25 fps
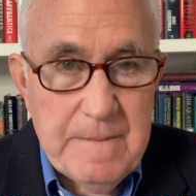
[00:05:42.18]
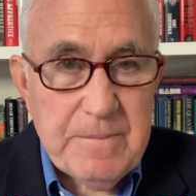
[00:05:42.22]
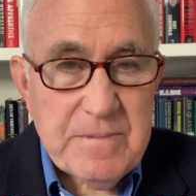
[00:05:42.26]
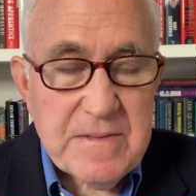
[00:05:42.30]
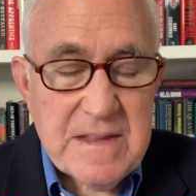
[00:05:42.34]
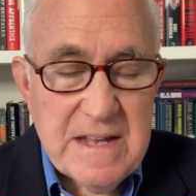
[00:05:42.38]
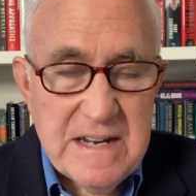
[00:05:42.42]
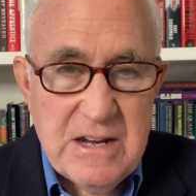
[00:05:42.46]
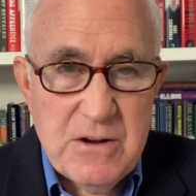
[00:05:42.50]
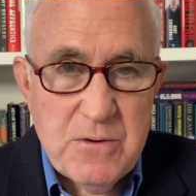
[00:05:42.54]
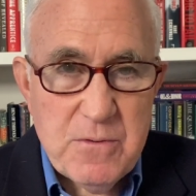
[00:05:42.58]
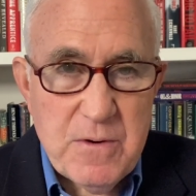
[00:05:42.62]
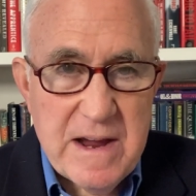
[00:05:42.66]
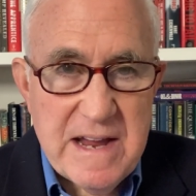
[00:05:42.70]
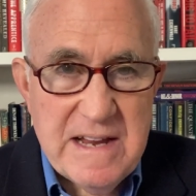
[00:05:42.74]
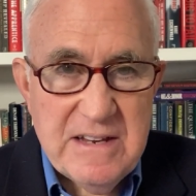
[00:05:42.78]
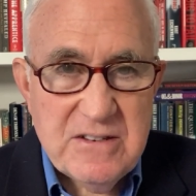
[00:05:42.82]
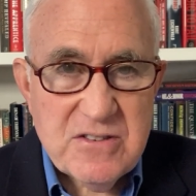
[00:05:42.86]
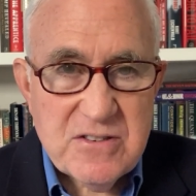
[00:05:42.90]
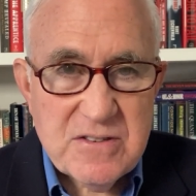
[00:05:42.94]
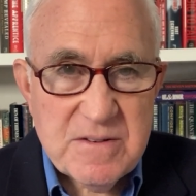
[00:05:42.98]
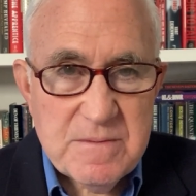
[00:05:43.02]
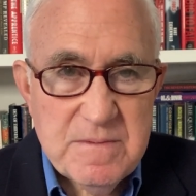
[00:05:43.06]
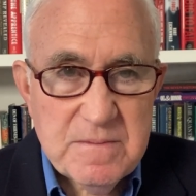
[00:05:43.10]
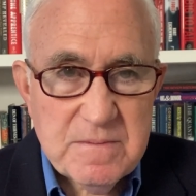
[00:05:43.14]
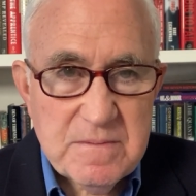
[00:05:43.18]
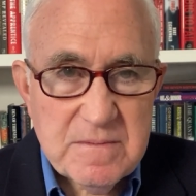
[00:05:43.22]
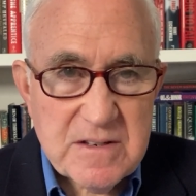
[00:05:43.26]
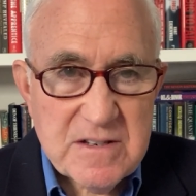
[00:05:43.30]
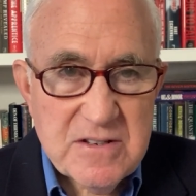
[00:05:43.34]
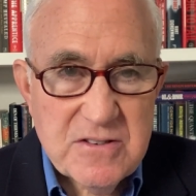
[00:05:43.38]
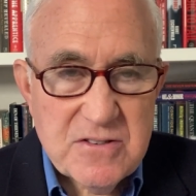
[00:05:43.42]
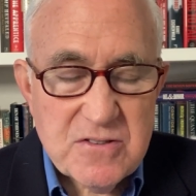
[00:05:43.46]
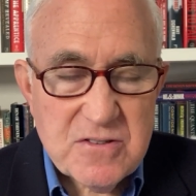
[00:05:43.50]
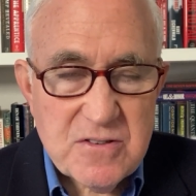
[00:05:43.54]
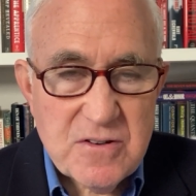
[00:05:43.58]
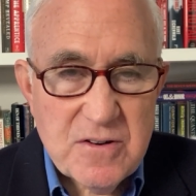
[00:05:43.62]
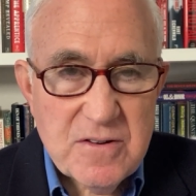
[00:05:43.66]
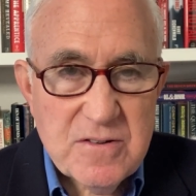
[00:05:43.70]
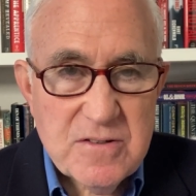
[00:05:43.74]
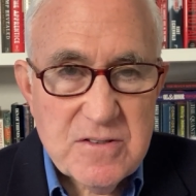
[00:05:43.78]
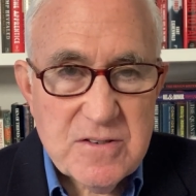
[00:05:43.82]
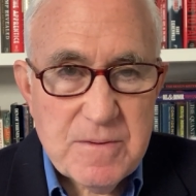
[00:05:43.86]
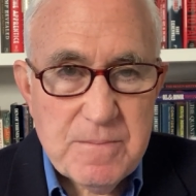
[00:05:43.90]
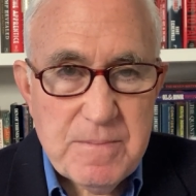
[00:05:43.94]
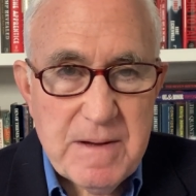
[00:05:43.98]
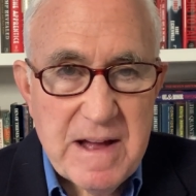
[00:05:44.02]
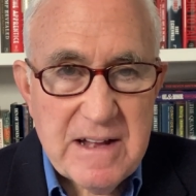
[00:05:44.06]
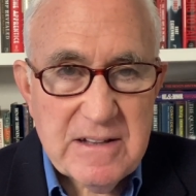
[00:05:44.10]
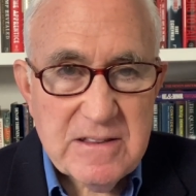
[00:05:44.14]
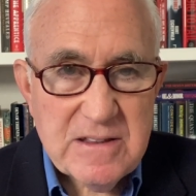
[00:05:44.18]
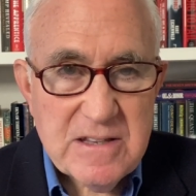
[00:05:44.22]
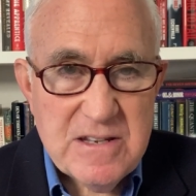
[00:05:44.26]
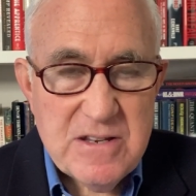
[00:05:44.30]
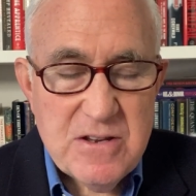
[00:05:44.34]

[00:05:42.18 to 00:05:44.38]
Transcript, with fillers: Then he raised some concerns about the